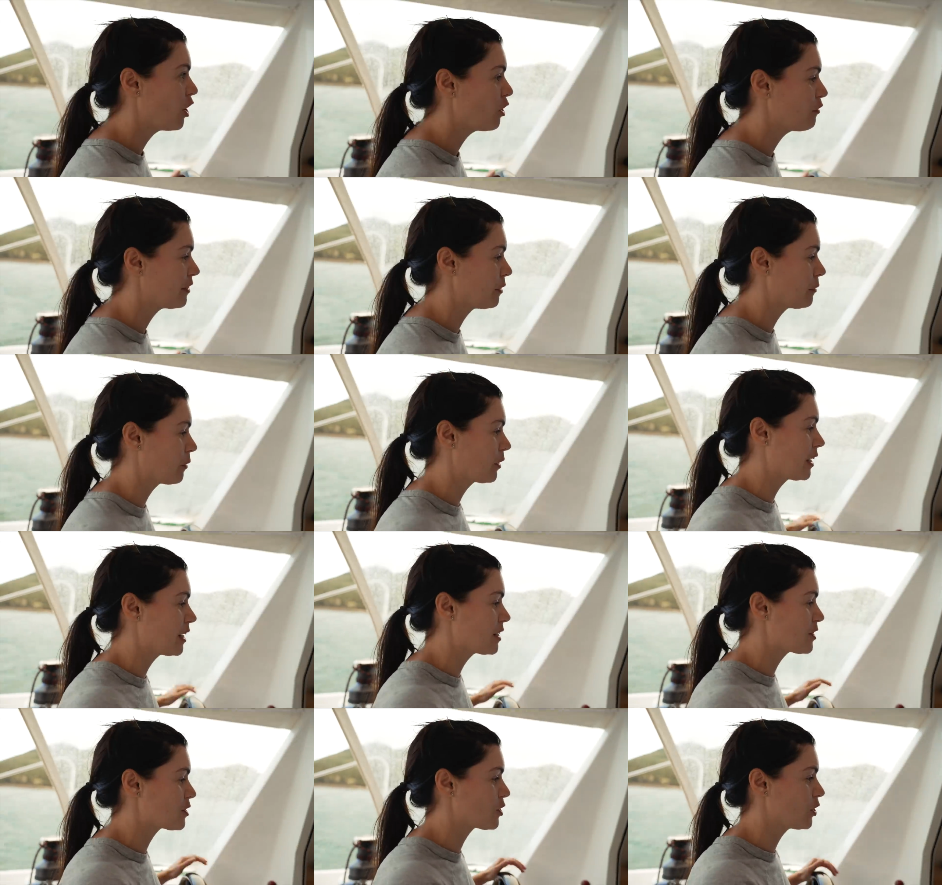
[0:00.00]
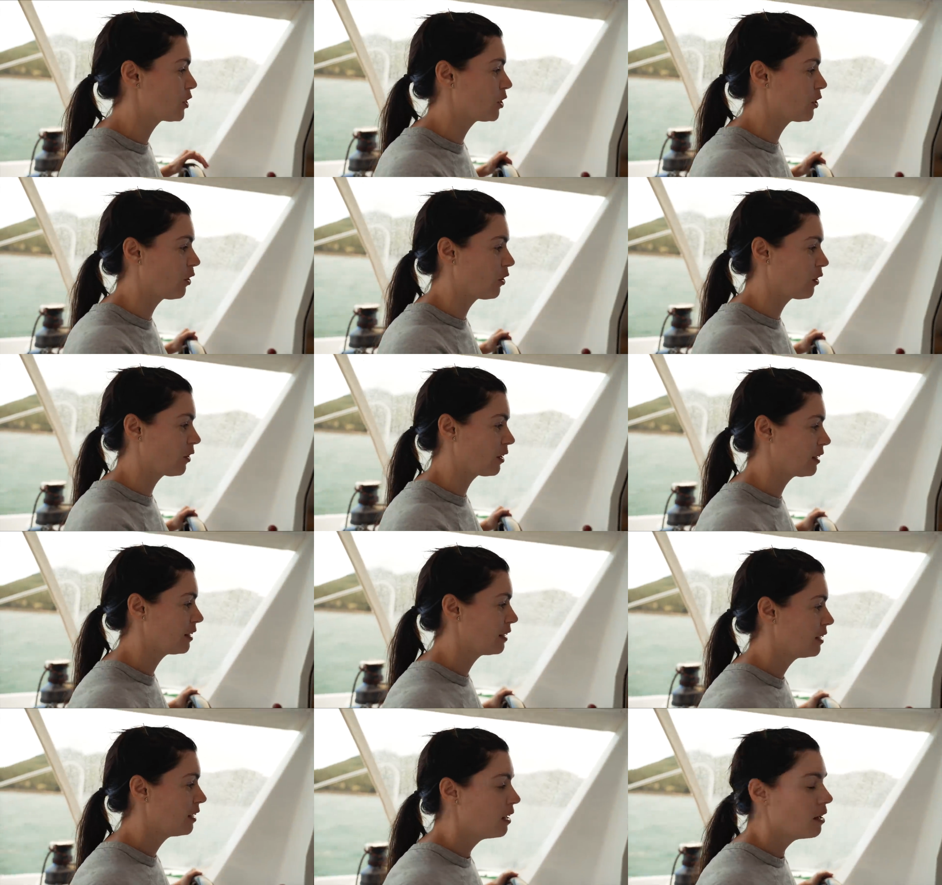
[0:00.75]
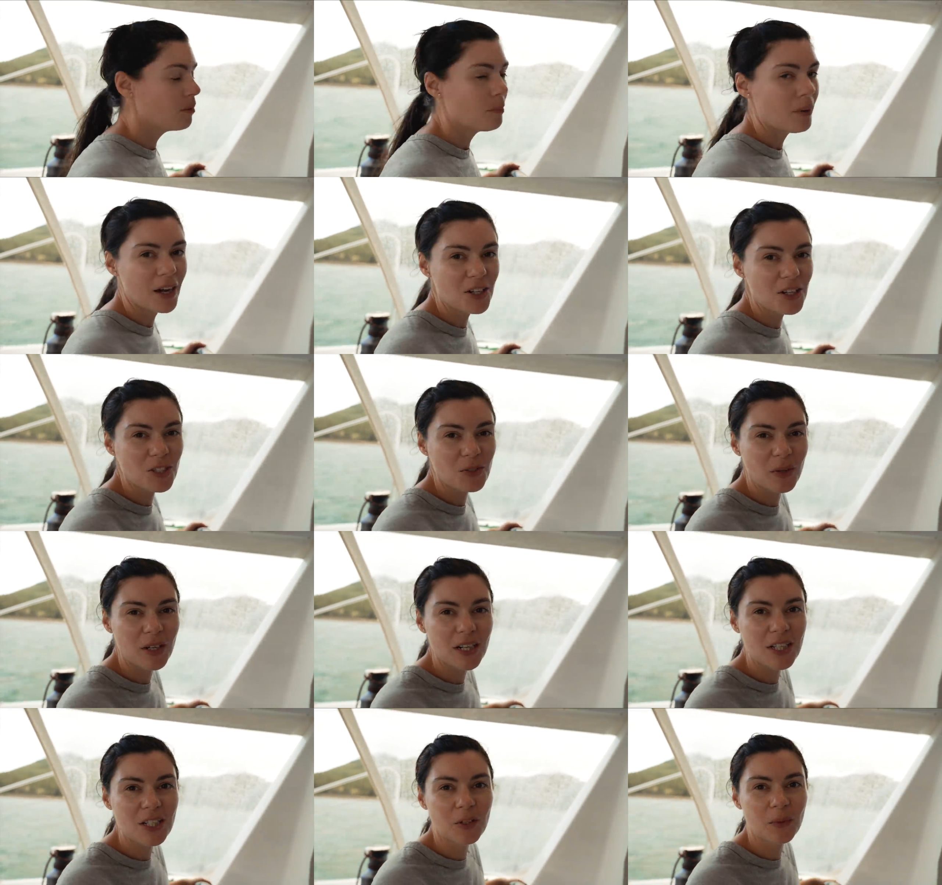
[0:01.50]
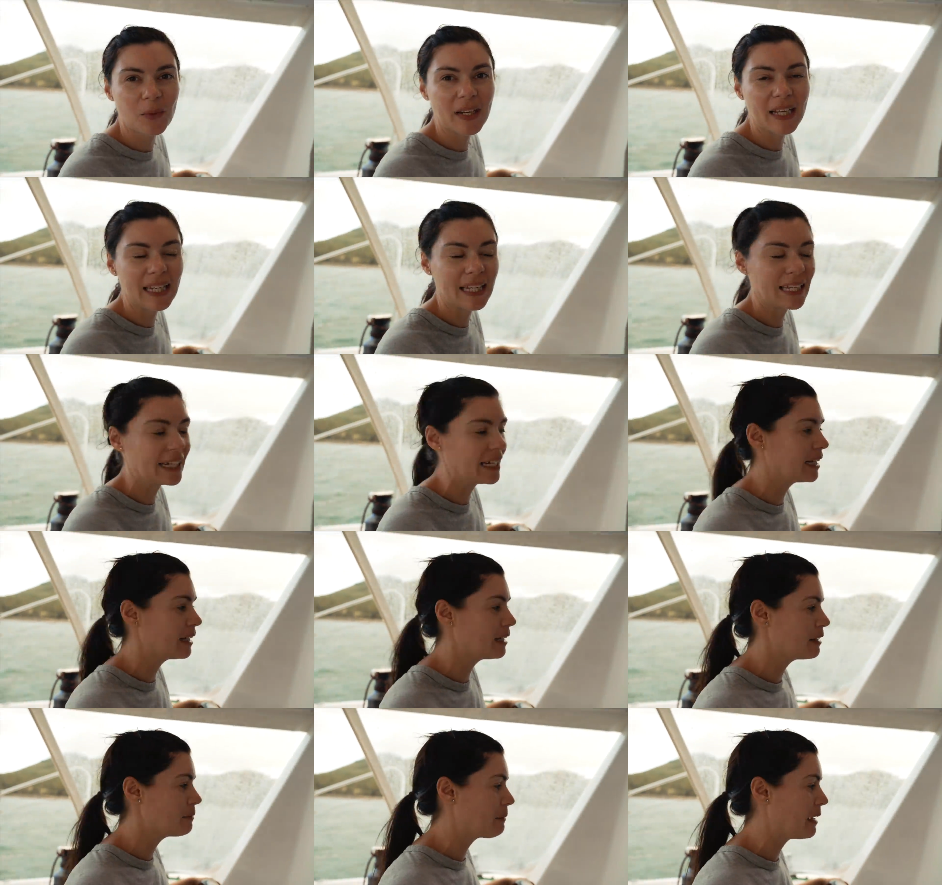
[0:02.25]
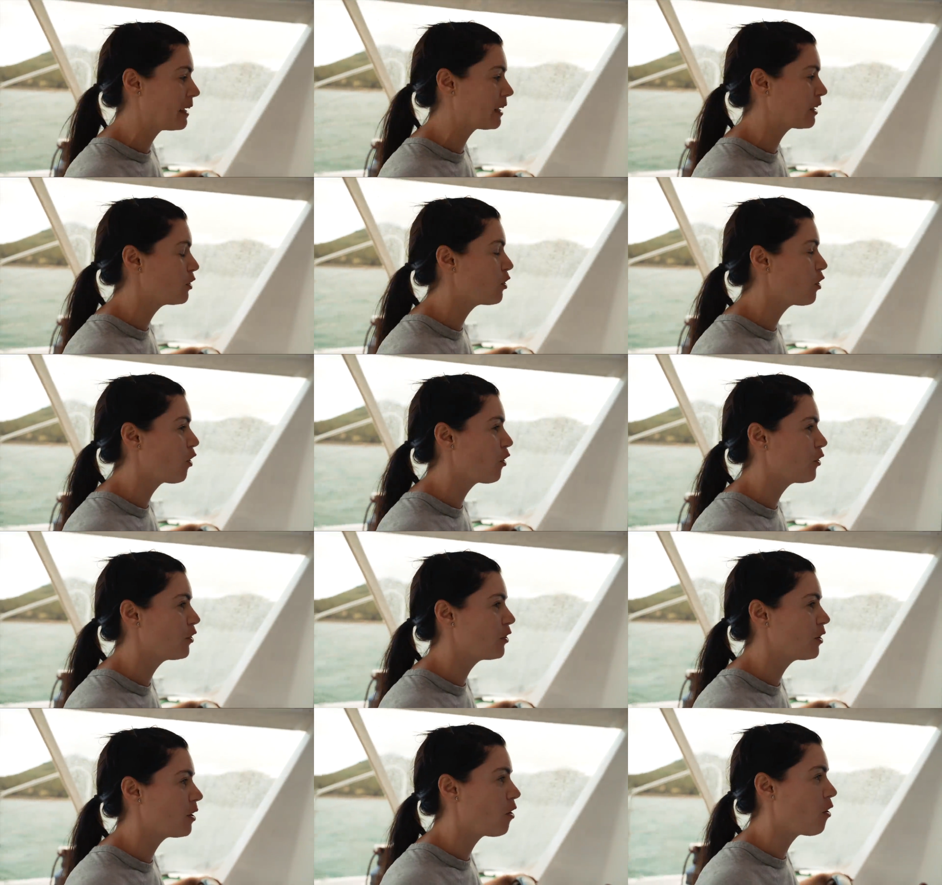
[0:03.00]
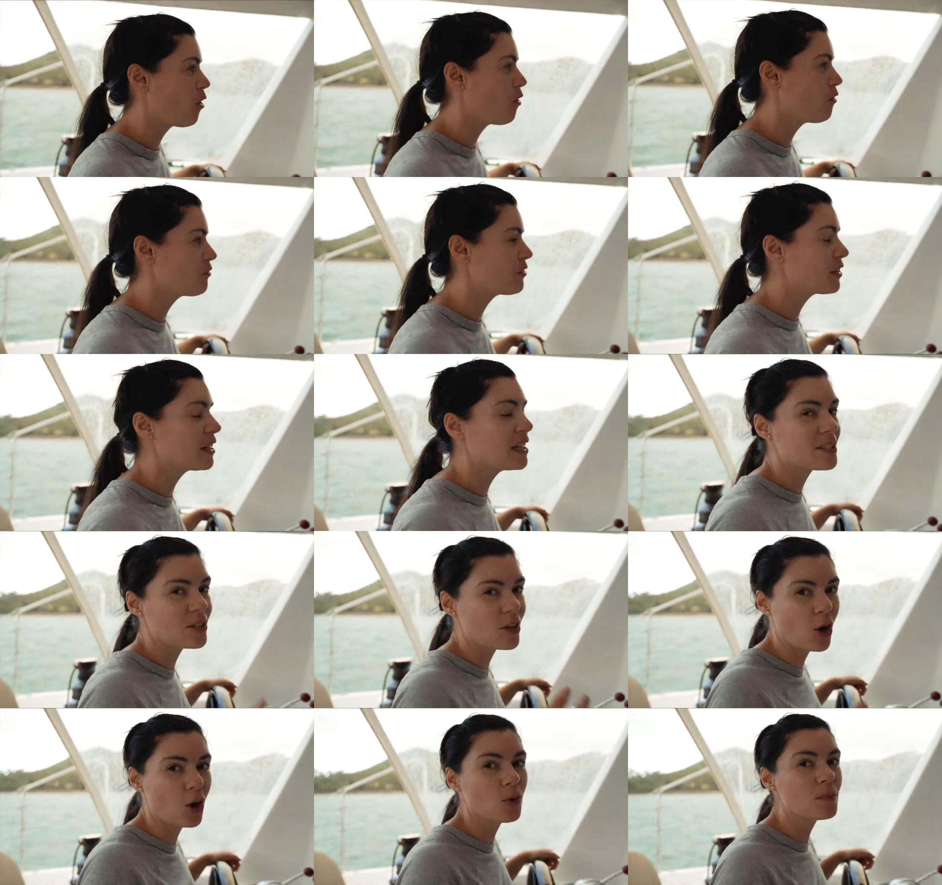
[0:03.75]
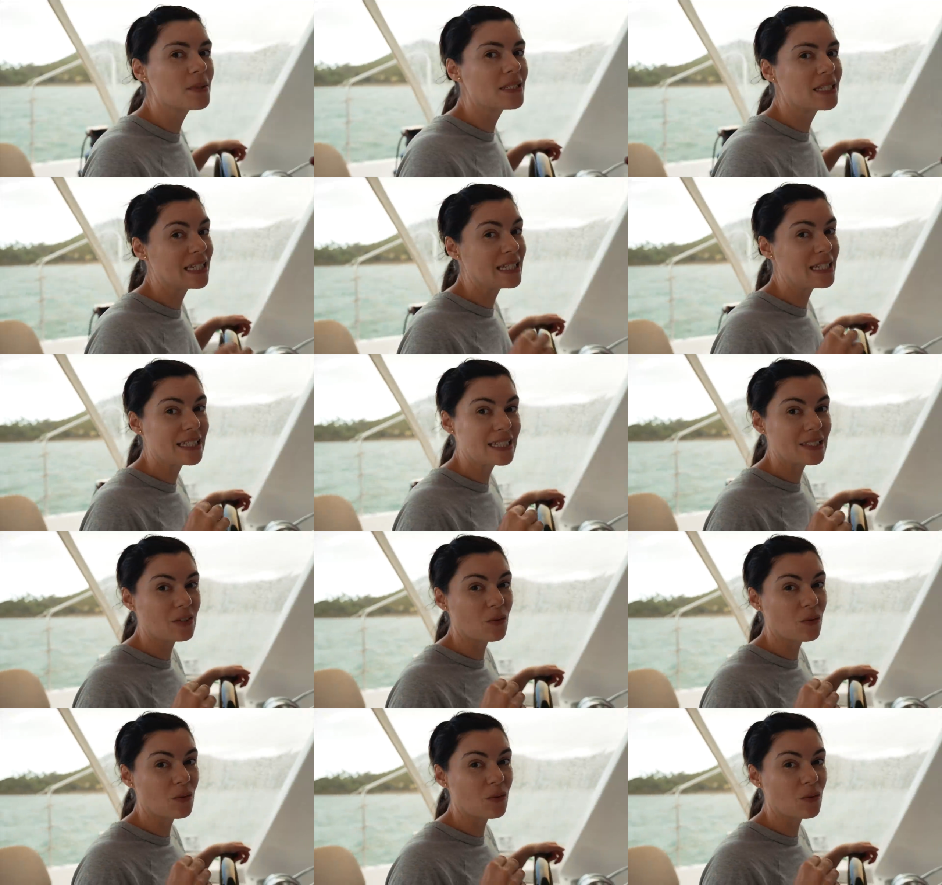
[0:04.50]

Hopefully it won't last too long. But I just wanted to quickly make a note of these helm seats